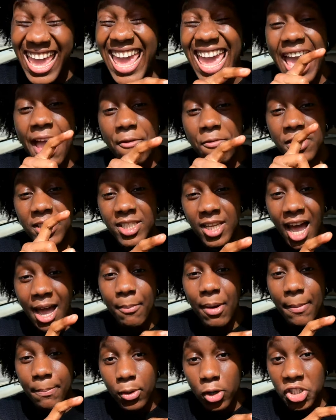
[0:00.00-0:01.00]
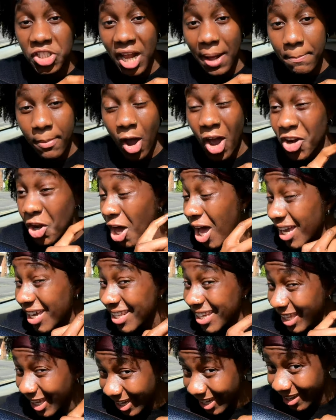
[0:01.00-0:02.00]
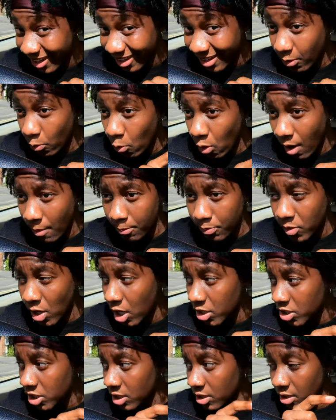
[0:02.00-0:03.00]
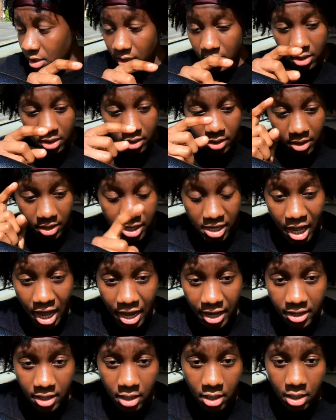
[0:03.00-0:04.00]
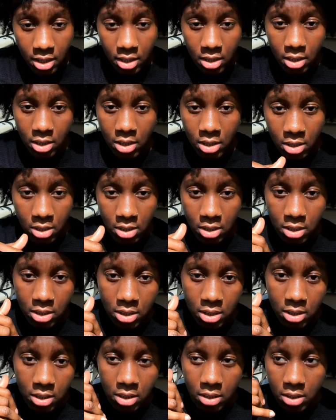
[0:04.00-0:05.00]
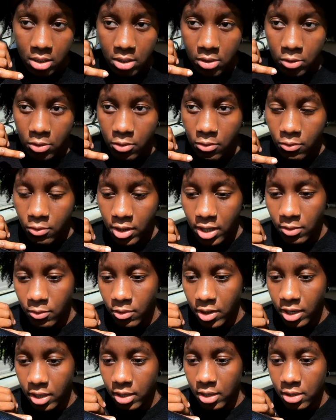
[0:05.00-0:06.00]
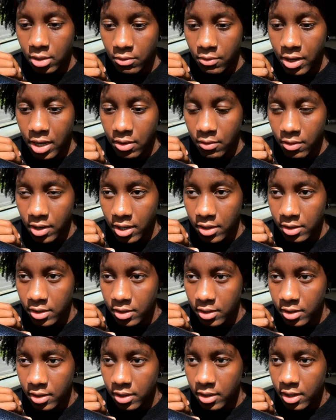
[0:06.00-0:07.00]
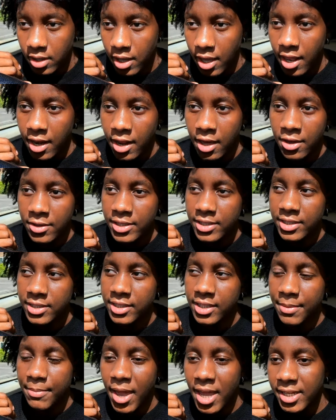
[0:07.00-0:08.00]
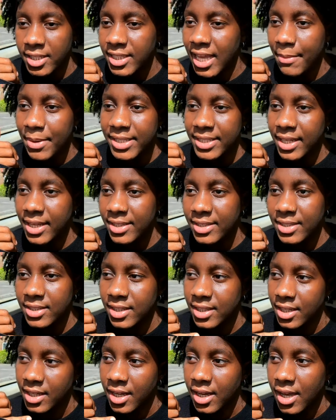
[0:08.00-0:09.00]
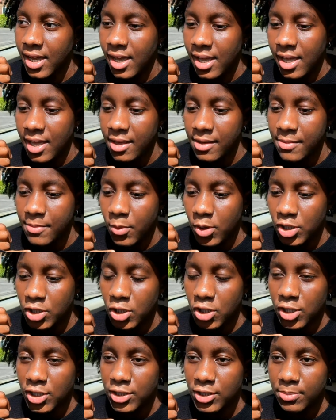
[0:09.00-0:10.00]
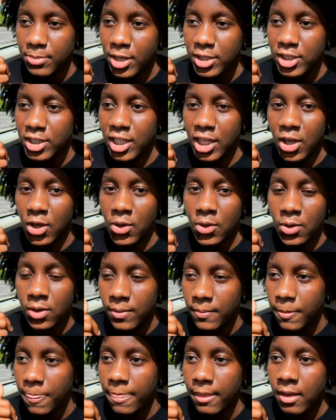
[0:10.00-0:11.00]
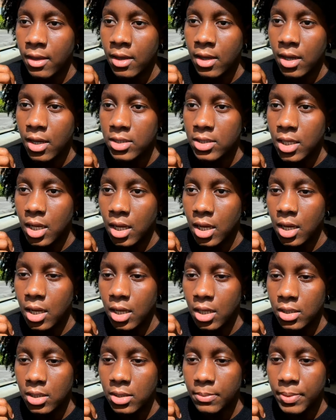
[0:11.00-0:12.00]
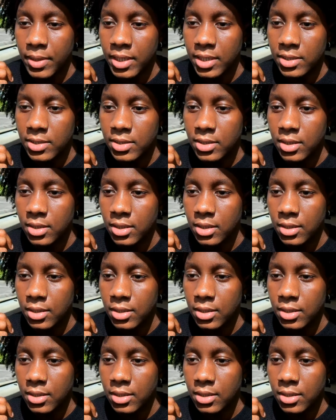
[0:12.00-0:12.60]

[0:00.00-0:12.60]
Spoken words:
Every time I push that button, I can hear what I'm touching. 9. Ring, ring, ring, ring. Hello, this is Emergency Ambulance. What's yours, emergency call? I was like, I need the police.